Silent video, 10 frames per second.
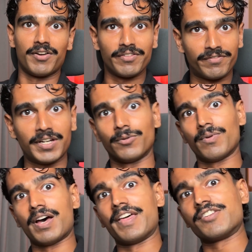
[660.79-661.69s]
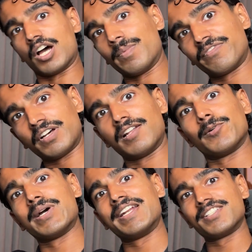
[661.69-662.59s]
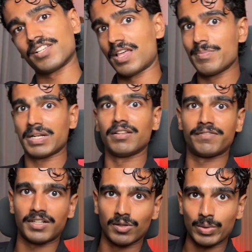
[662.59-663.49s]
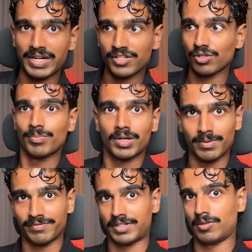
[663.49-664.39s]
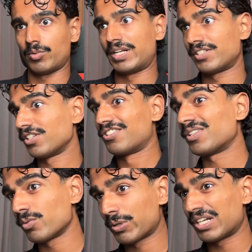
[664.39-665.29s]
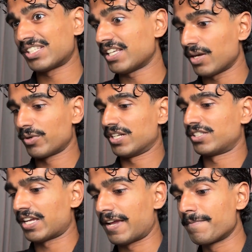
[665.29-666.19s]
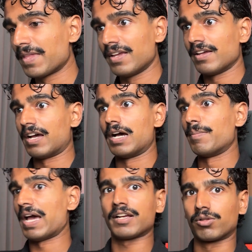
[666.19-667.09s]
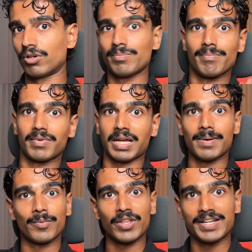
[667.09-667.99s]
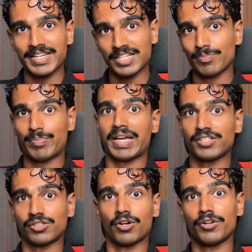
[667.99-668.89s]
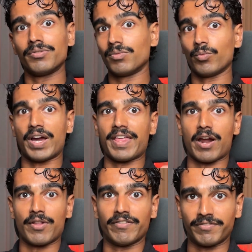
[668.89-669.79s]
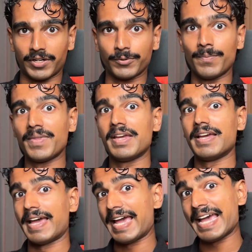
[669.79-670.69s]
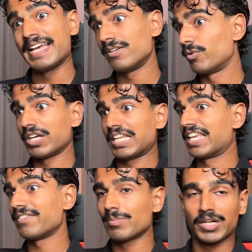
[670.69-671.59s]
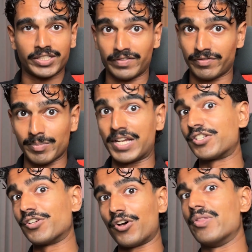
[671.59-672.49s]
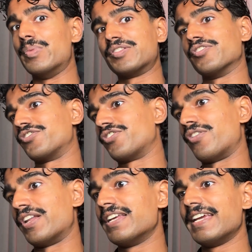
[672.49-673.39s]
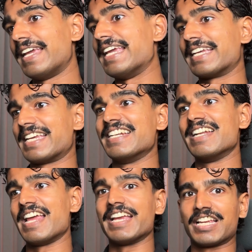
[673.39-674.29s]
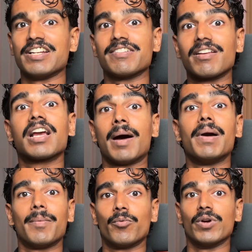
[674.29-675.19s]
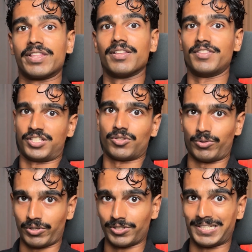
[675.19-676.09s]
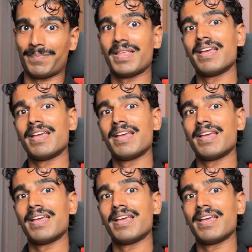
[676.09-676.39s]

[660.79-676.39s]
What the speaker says: in the funnel. Are they top of funnel awareness? Are they middle of funnel awareness? Or bottom of funnel awareness? So that's what we're going to say. We're going to say, hey Claude, come up with ideas based on where they are in the funnel, and we're going to give it a bunch of information on the business so that it can come up with this sort of content.